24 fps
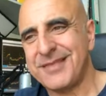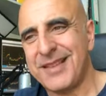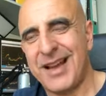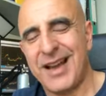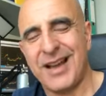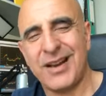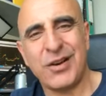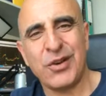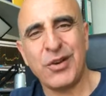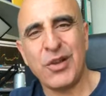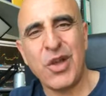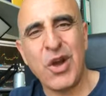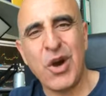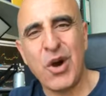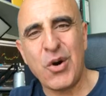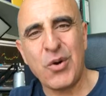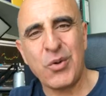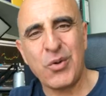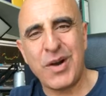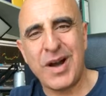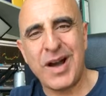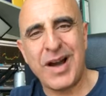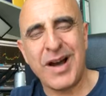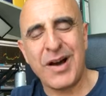I don't
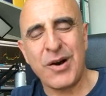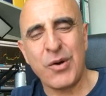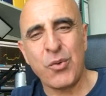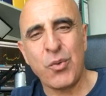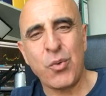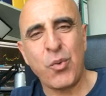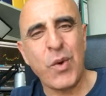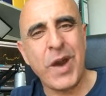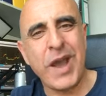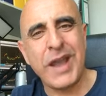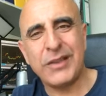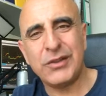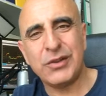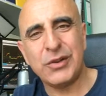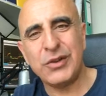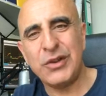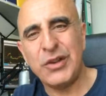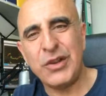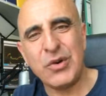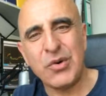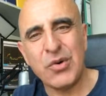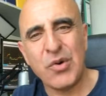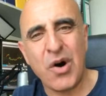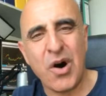know, uh, wait on
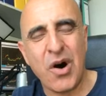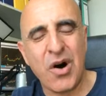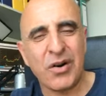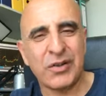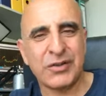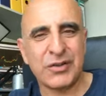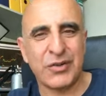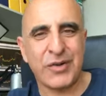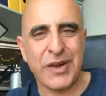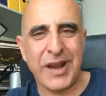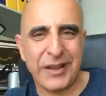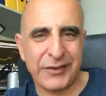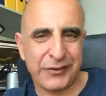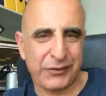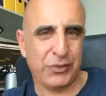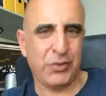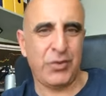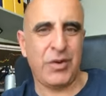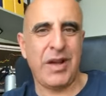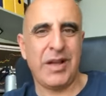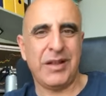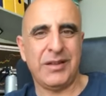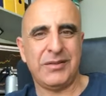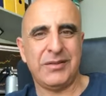you on a
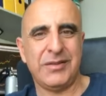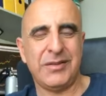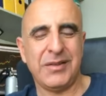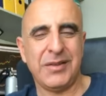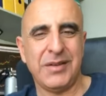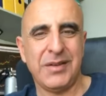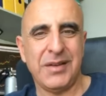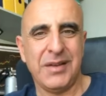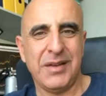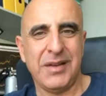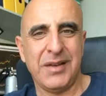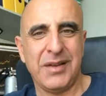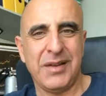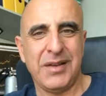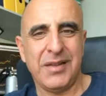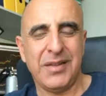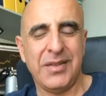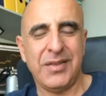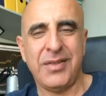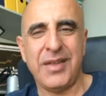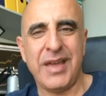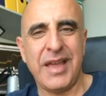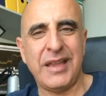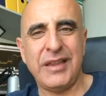restaurant,
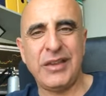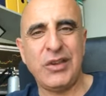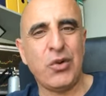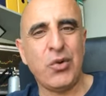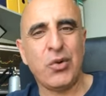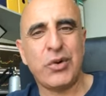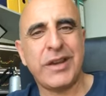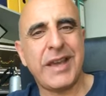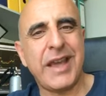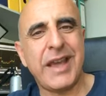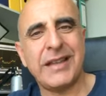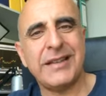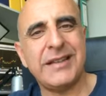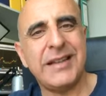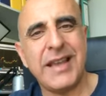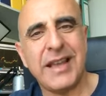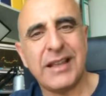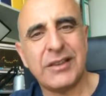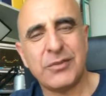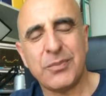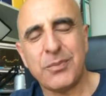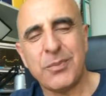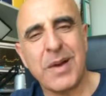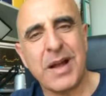then you can't
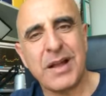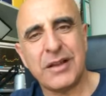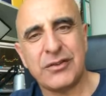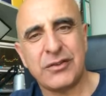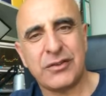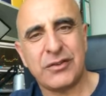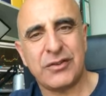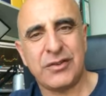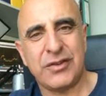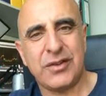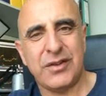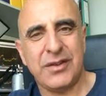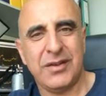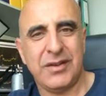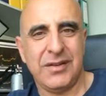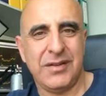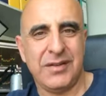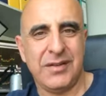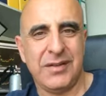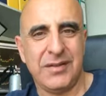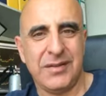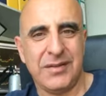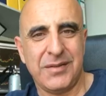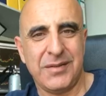get much
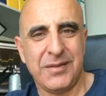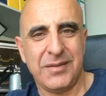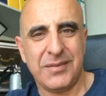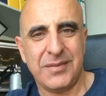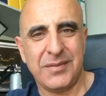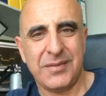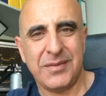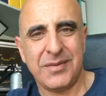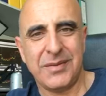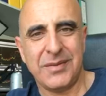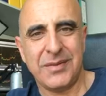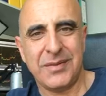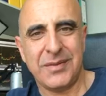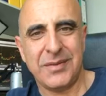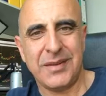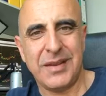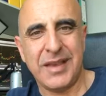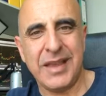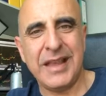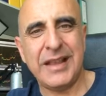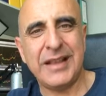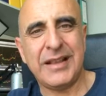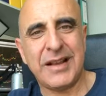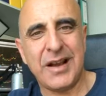
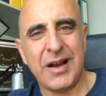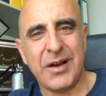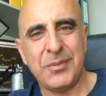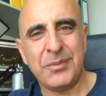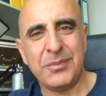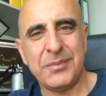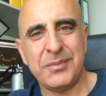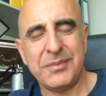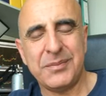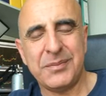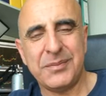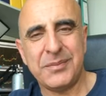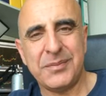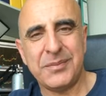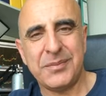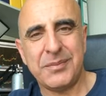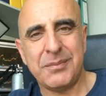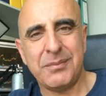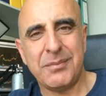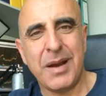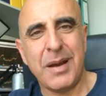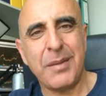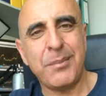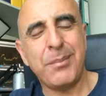income
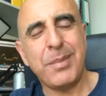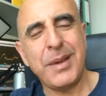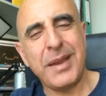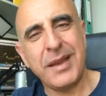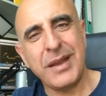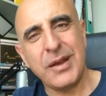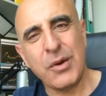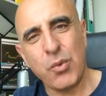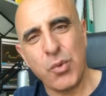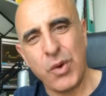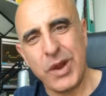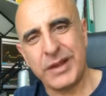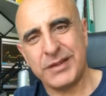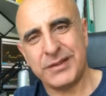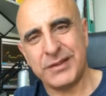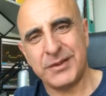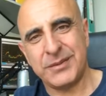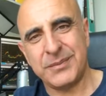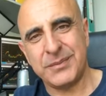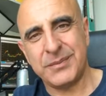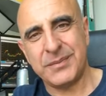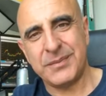by being a waiter.